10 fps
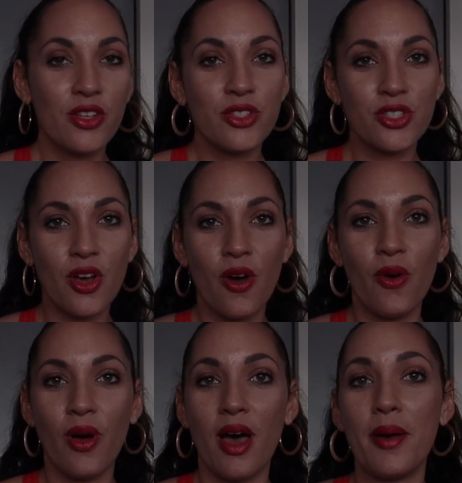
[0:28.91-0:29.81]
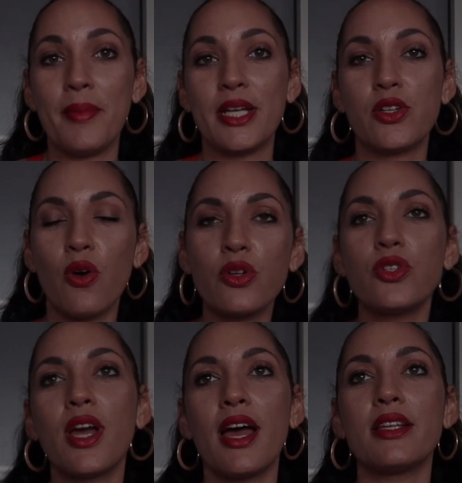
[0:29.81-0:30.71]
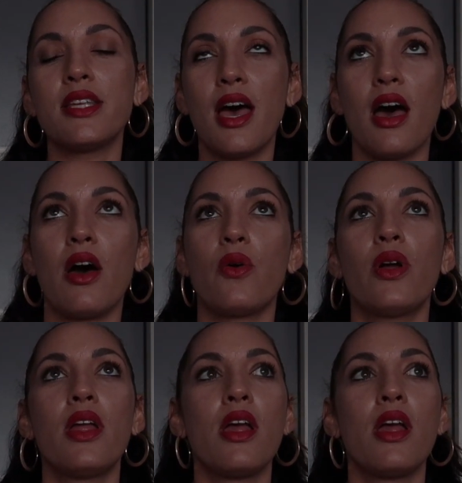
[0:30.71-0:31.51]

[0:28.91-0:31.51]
so um, I told you guys how